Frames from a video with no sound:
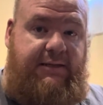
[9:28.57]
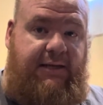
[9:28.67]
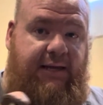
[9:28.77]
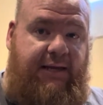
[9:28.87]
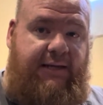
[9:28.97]

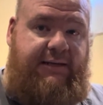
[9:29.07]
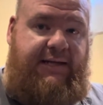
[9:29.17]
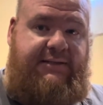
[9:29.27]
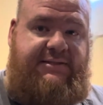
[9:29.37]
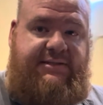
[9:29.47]
And
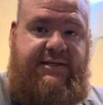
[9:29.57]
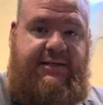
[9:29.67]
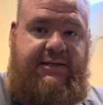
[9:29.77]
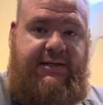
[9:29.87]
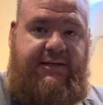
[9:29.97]
that's
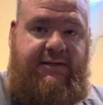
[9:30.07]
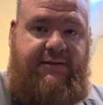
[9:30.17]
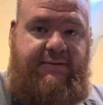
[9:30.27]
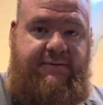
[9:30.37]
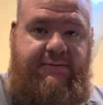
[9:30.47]

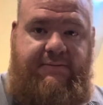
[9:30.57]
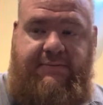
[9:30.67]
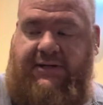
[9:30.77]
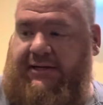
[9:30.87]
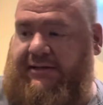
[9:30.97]
the
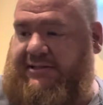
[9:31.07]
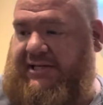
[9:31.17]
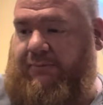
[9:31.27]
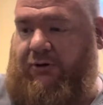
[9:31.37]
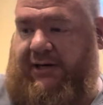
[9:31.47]
kit is
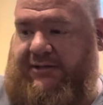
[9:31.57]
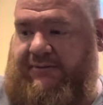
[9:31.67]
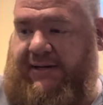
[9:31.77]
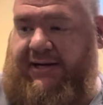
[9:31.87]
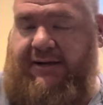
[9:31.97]
somewhere else
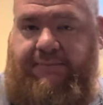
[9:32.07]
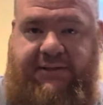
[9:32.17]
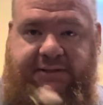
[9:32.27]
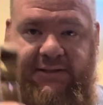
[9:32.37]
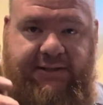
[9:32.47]
right now.
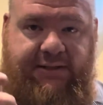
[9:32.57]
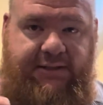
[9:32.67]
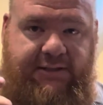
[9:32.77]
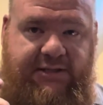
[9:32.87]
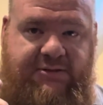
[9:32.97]
But
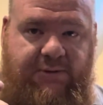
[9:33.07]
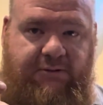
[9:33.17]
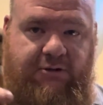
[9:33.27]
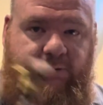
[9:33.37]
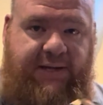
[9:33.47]
this one
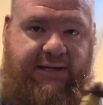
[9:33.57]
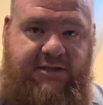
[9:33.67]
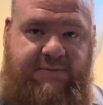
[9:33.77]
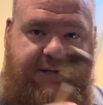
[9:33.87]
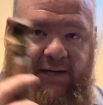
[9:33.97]
will go back
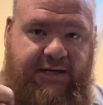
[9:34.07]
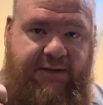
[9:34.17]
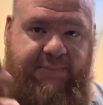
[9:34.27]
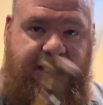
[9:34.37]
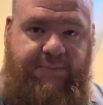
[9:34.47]
into my
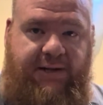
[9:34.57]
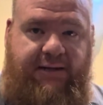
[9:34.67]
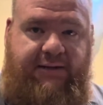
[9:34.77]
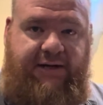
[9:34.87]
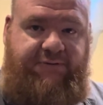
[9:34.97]
hiking
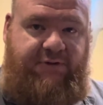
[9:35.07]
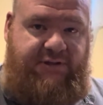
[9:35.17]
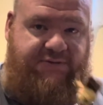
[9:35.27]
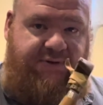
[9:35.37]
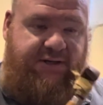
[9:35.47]
backpack after
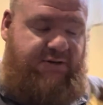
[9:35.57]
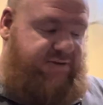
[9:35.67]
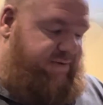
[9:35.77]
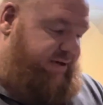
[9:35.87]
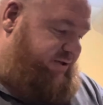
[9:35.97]
this video is
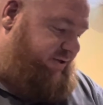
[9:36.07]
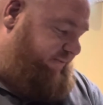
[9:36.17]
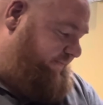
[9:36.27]
finished.